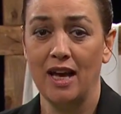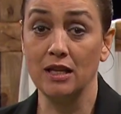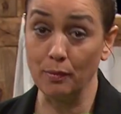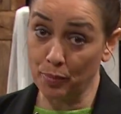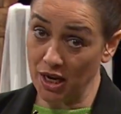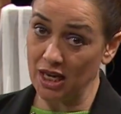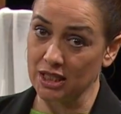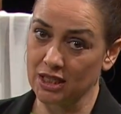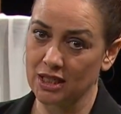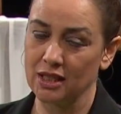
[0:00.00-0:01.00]
and the
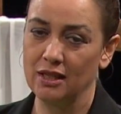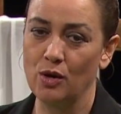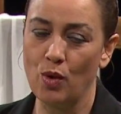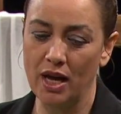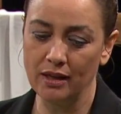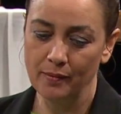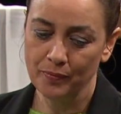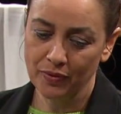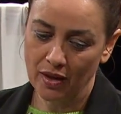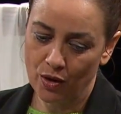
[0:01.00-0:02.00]
priest, the one
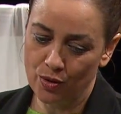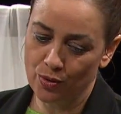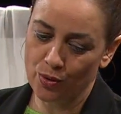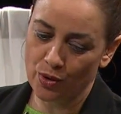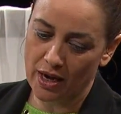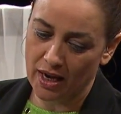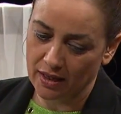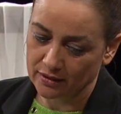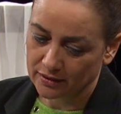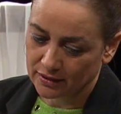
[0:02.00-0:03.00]
who
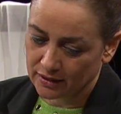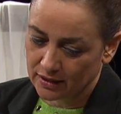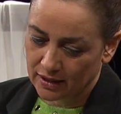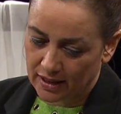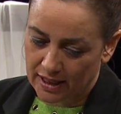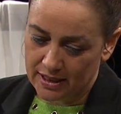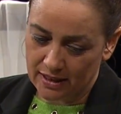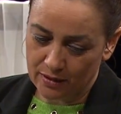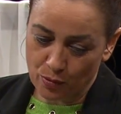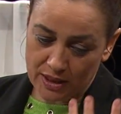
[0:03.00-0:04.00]

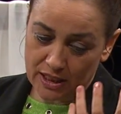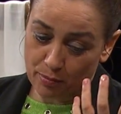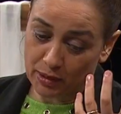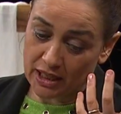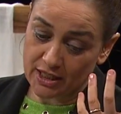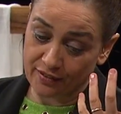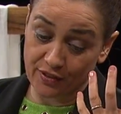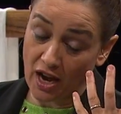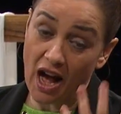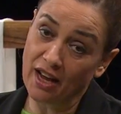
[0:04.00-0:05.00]
was in the place of
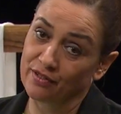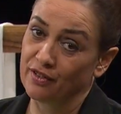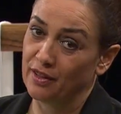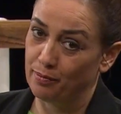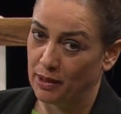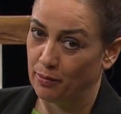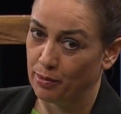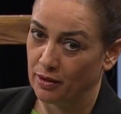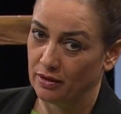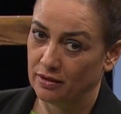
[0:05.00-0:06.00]
God for the
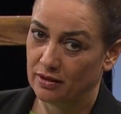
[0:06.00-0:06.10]
people,